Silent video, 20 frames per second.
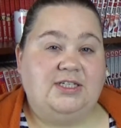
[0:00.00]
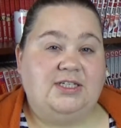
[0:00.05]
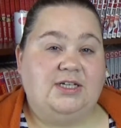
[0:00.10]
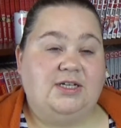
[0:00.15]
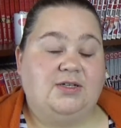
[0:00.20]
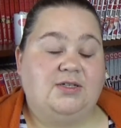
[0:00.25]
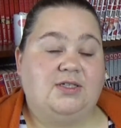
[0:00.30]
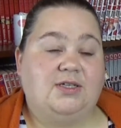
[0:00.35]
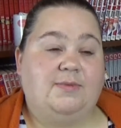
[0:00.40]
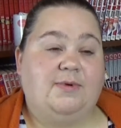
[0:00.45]
You know,
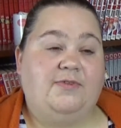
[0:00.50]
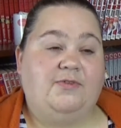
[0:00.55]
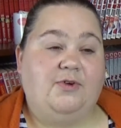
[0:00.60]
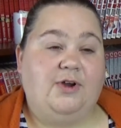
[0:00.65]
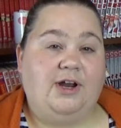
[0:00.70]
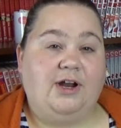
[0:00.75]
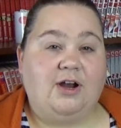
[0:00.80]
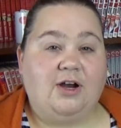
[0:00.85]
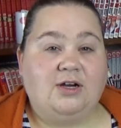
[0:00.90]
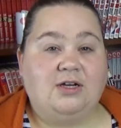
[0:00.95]
some have
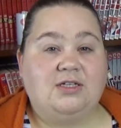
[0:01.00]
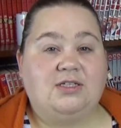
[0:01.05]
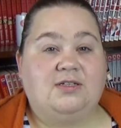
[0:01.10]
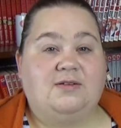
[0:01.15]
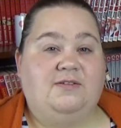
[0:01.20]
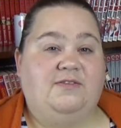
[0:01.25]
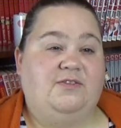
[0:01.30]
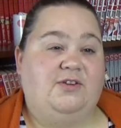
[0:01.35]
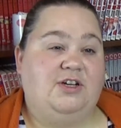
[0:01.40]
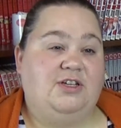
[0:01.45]
great art, some
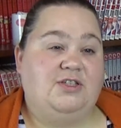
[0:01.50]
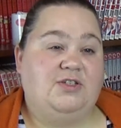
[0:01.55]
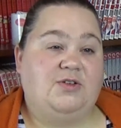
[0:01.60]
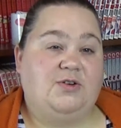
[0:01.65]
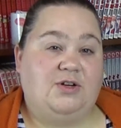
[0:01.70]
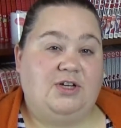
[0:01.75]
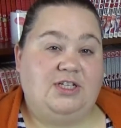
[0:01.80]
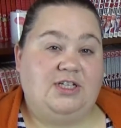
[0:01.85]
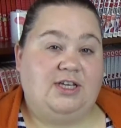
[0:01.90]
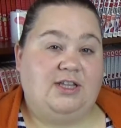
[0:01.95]
have great
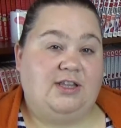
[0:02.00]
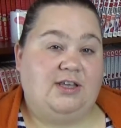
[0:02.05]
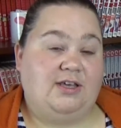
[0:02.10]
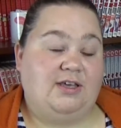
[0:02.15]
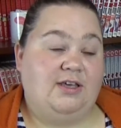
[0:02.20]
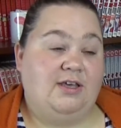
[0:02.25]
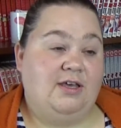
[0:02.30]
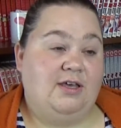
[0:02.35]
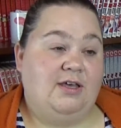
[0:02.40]
storytelling,